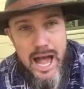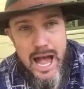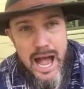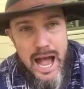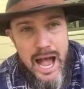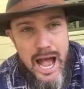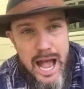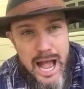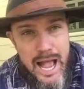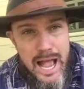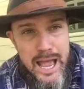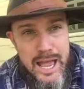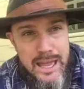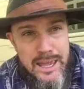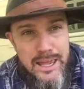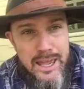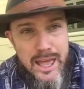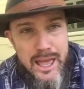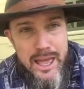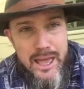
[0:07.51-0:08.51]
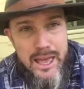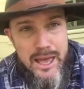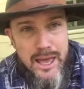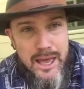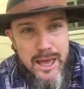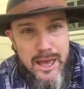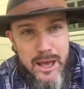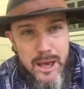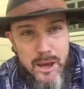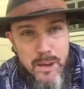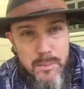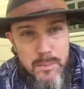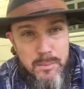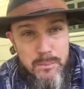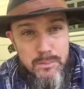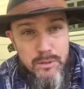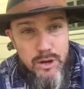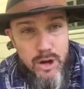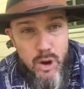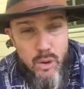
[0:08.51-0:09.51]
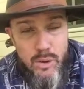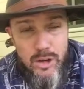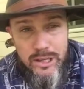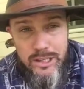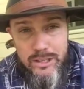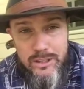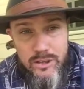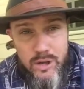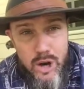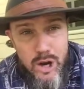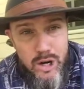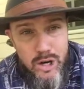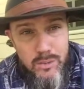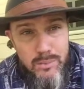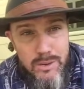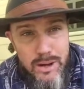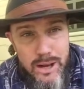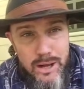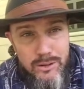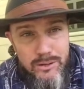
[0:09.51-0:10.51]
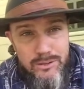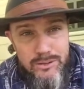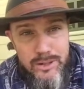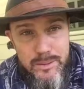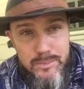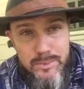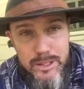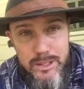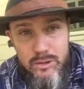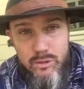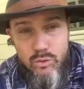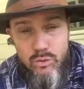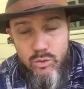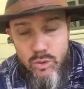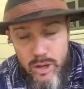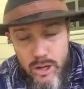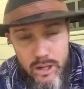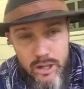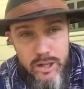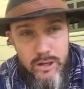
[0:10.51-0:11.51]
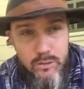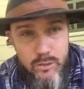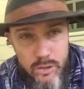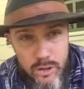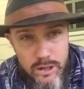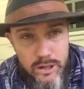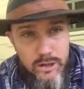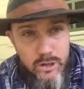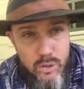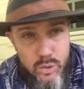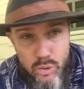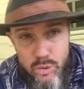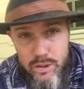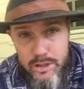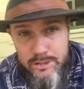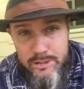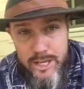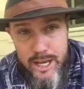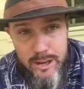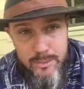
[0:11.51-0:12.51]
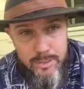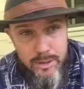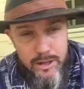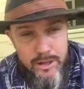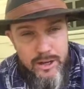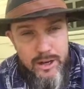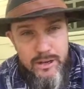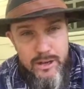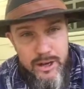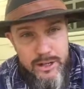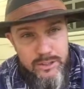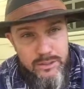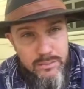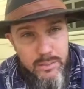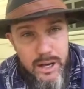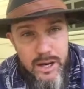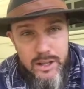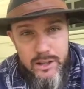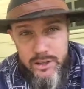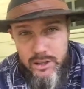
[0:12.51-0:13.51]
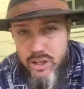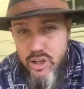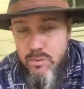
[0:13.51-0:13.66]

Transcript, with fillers: I am going to talk about something really, really cool that's happening next month.